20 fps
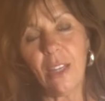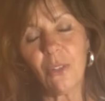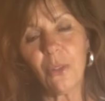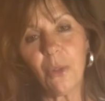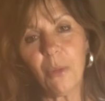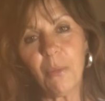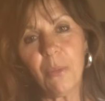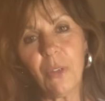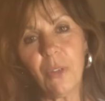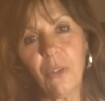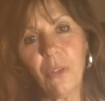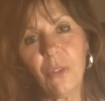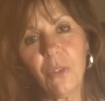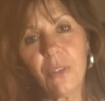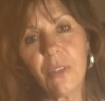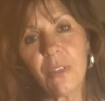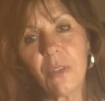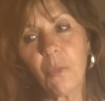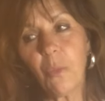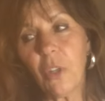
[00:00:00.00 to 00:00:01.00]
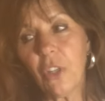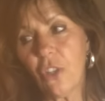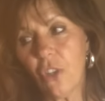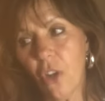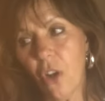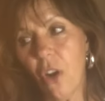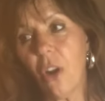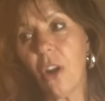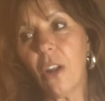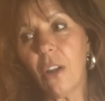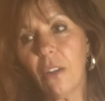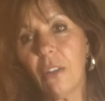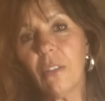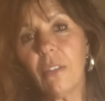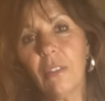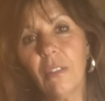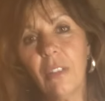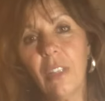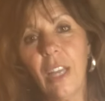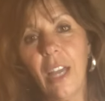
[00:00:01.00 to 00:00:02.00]
attributes which are
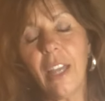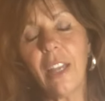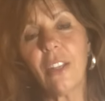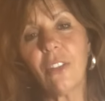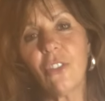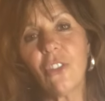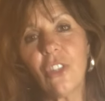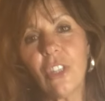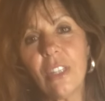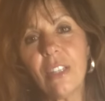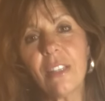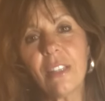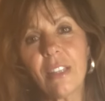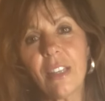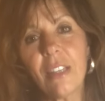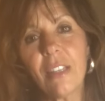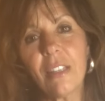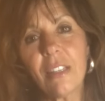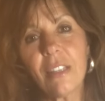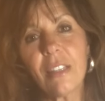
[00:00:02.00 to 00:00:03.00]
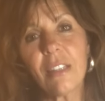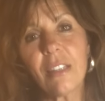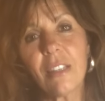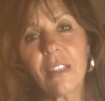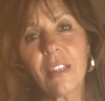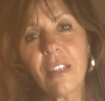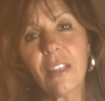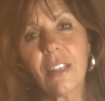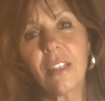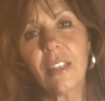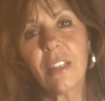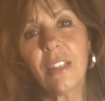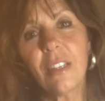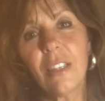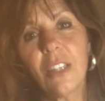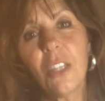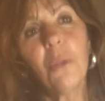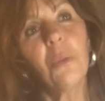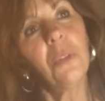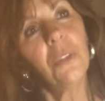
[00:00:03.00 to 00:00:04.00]
like Jesus?
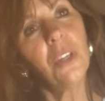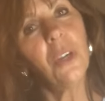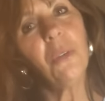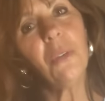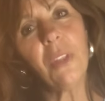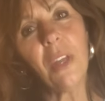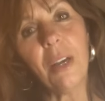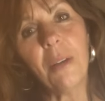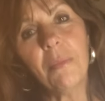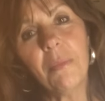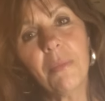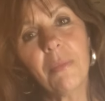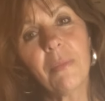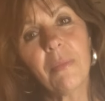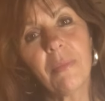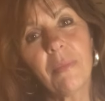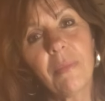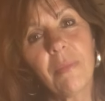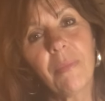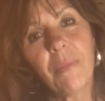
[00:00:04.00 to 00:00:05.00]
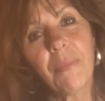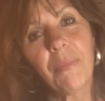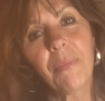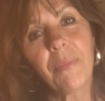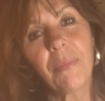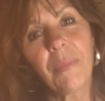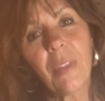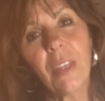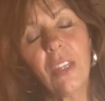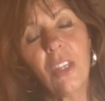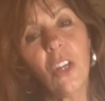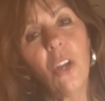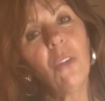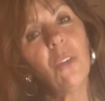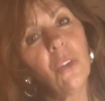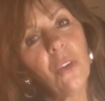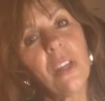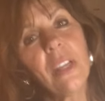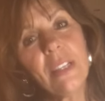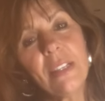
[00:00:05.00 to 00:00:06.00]
You will know them. You know,
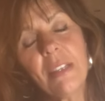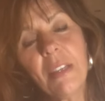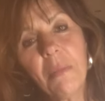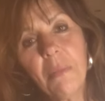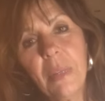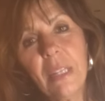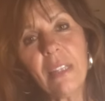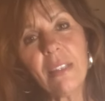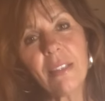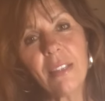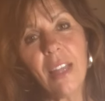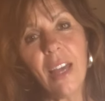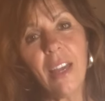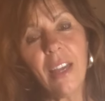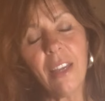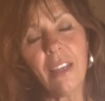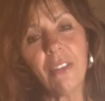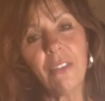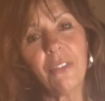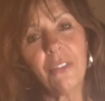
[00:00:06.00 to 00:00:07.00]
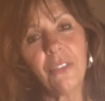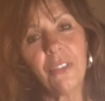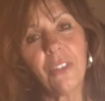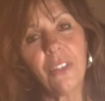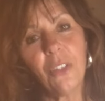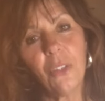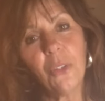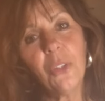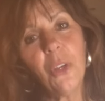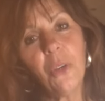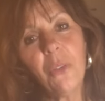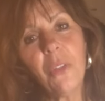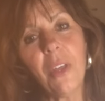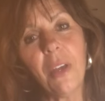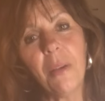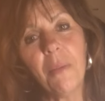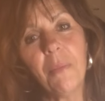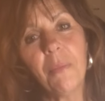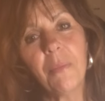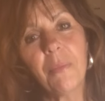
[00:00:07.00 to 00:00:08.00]
look at somebody's life. You'll know
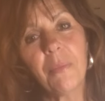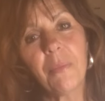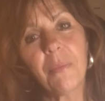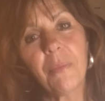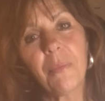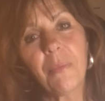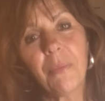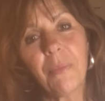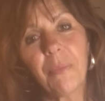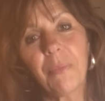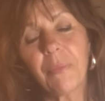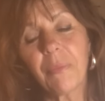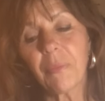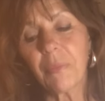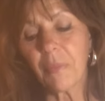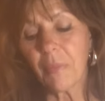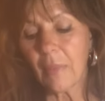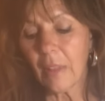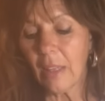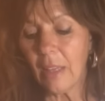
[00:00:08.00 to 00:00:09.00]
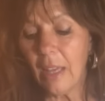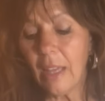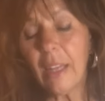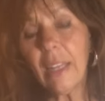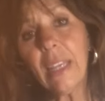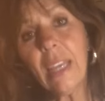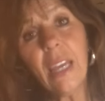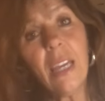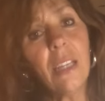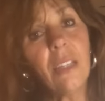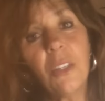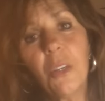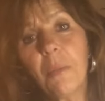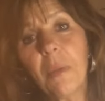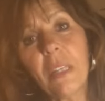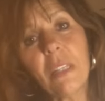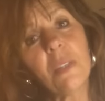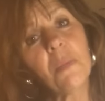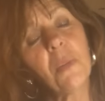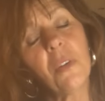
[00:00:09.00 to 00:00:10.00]
them. And again,
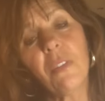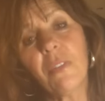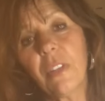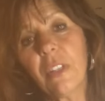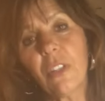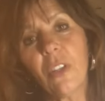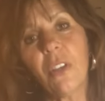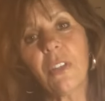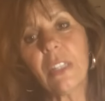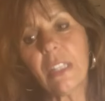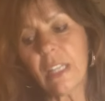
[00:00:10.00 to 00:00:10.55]
nobody's perfect all the